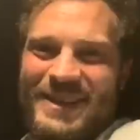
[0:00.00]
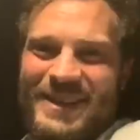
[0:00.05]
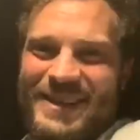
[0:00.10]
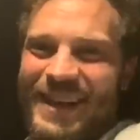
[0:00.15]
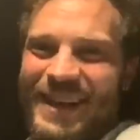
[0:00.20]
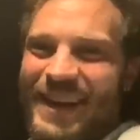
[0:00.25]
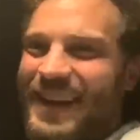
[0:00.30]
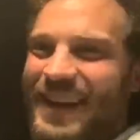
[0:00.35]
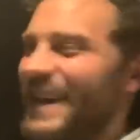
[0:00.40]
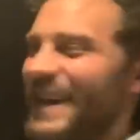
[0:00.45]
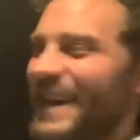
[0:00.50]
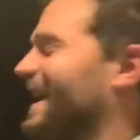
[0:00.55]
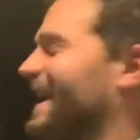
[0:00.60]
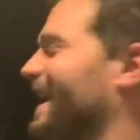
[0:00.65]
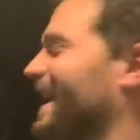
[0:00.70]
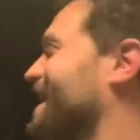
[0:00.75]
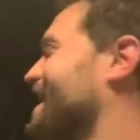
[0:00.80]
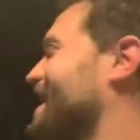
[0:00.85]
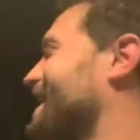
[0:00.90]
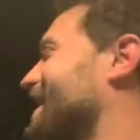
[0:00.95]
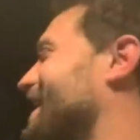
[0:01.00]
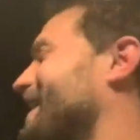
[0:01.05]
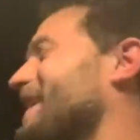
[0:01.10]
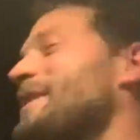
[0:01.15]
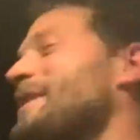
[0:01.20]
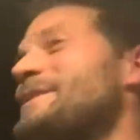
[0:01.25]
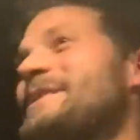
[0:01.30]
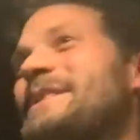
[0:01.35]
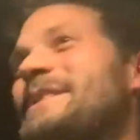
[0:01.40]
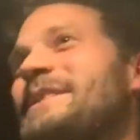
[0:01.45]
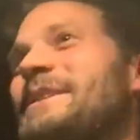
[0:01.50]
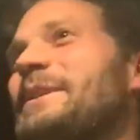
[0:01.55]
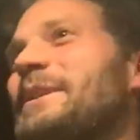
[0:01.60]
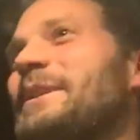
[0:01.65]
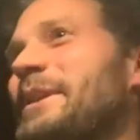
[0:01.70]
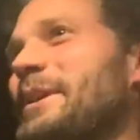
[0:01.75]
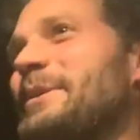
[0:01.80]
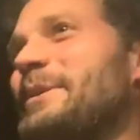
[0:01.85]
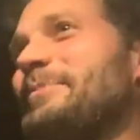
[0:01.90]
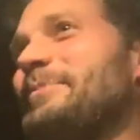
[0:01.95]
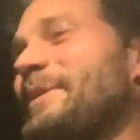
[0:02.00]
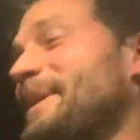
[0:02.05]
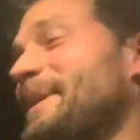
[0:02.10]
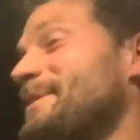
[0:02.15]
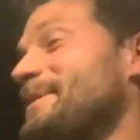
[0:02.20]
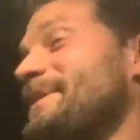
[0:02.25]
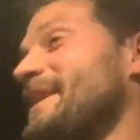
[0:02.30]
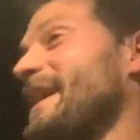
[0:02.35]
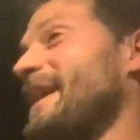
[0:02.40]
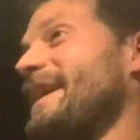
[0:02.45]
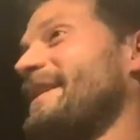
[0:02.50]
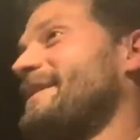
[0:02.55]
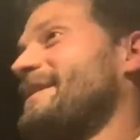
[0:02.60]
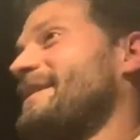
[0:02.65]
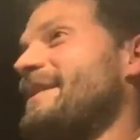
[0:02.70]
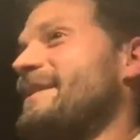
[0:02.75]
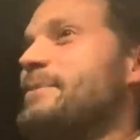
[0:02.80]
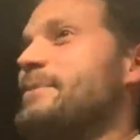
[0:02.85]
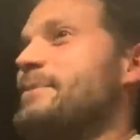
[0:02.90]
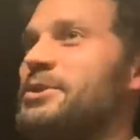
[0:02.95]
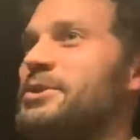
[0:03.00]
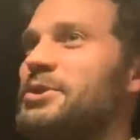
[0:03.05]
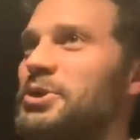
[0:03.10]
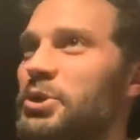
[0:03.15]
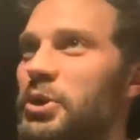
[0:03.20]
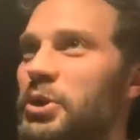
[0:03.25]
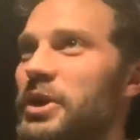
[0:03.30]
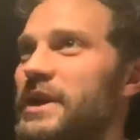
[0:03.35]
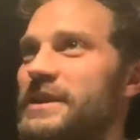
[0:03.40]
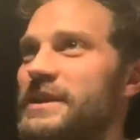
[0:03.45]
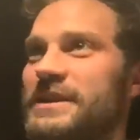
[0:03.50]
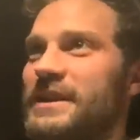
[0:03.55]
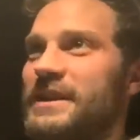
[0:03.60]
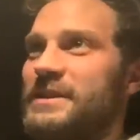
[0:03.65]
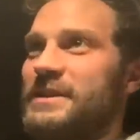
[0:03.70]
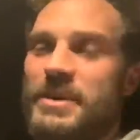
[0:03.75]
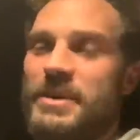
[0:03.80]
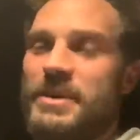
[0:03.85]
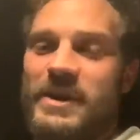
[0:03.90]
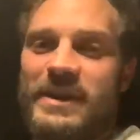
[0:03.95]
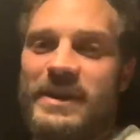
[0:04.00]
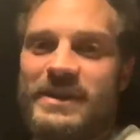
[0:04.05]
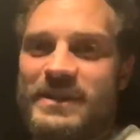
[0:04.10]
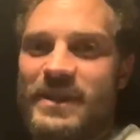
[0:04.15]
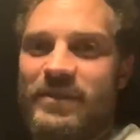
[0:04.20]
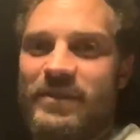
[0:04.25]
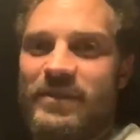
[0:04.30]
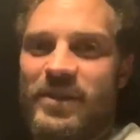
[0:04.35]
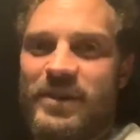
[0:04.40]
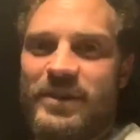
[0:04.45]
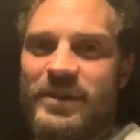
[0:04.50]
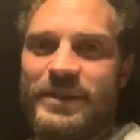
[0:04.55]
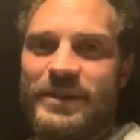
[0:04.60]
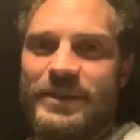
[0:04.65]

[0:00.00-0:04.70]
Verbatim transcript: it's like, how's this going to go? But it was like the most joyous experience ever.